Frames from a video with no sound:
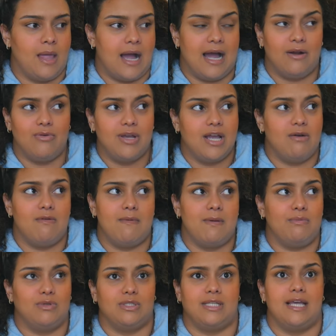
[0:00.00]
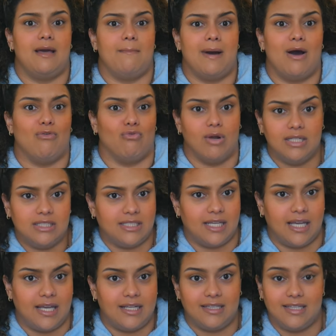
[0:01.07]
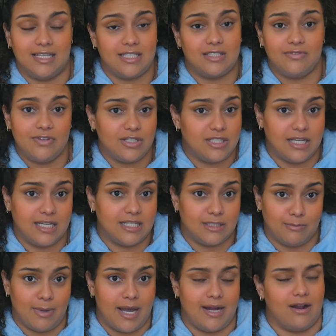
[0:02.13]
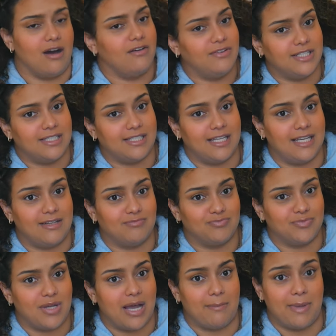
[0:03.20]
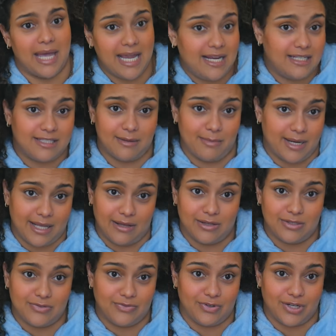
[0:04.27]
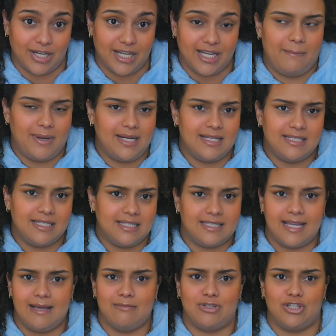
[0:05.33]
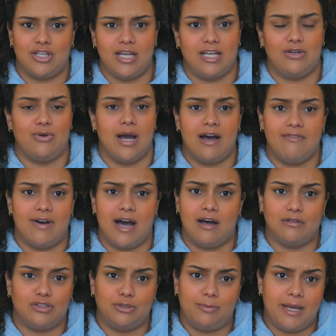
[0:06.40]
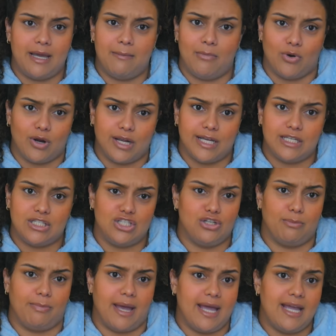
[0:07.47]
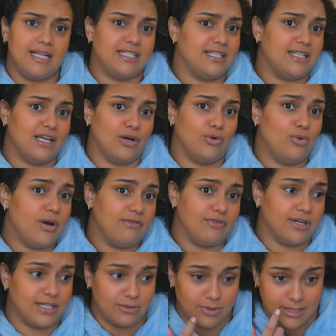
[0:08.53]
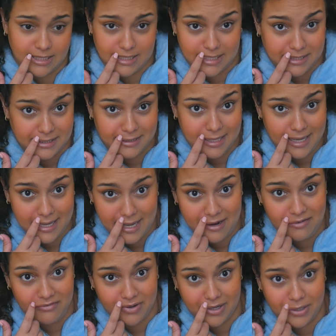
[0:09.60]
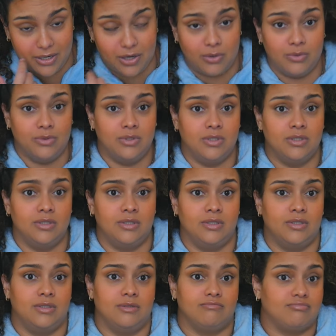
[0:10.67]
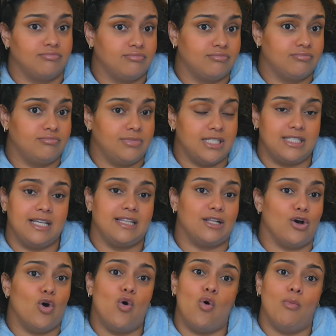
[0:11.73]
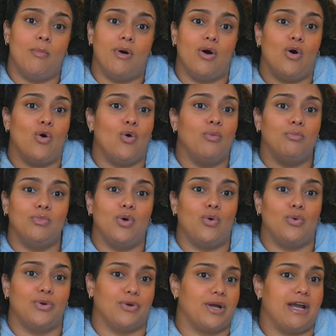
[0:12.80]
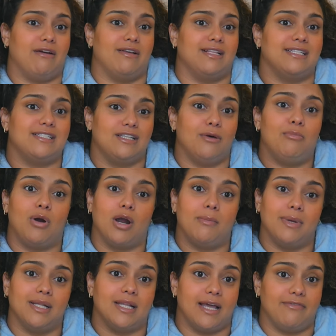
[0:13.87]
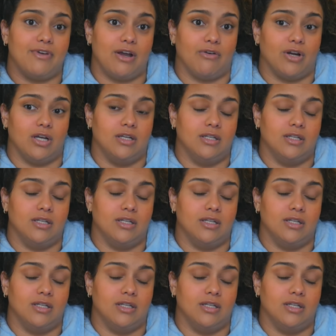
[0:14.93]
I don't care what people say about renting. This feels like it's mine. Obviously, I pay somebody else for it. But it's the same shit. You have a house, you pay a mortgage, you're paying to the whoever it is. What is it, the state? I don't fucking know. This ain't the homeowner era. This is the apartment life era.